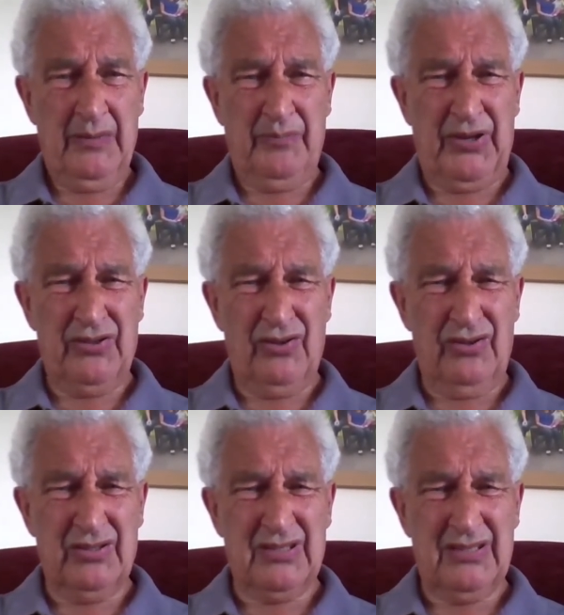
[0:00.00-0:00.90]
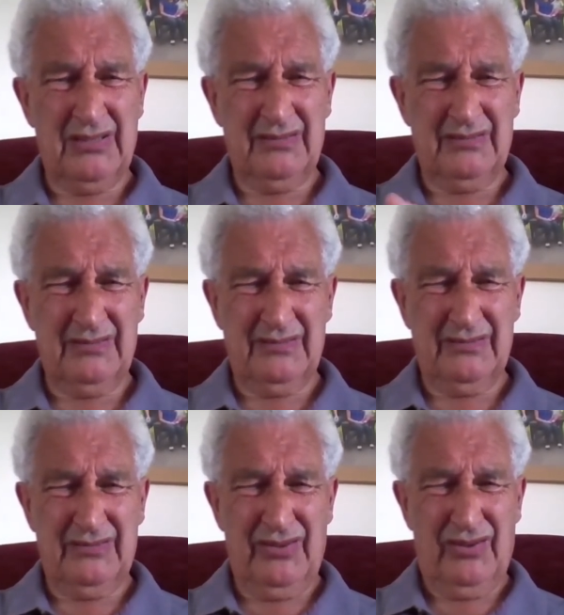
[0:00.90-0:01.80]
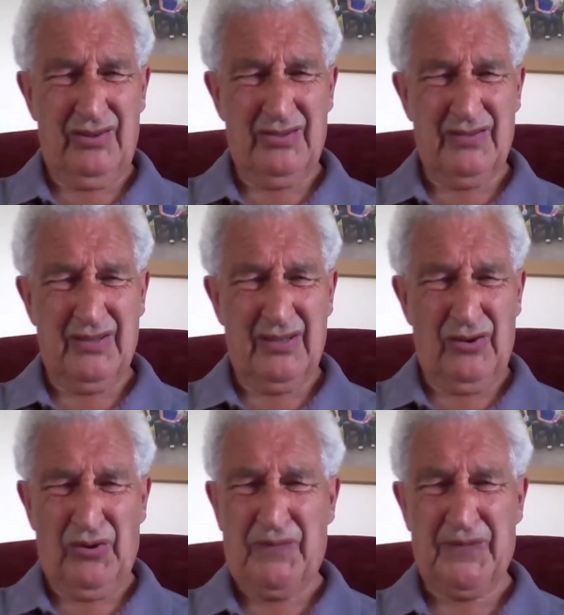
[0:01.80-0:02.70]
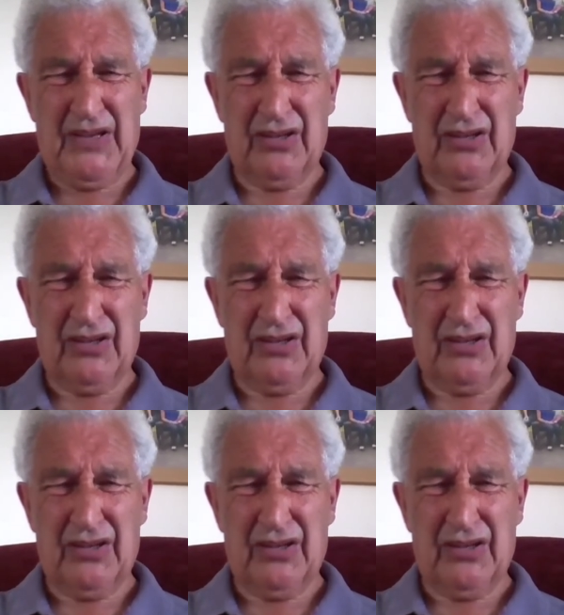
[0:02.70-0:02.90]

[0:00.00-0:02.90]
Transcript: but not awfully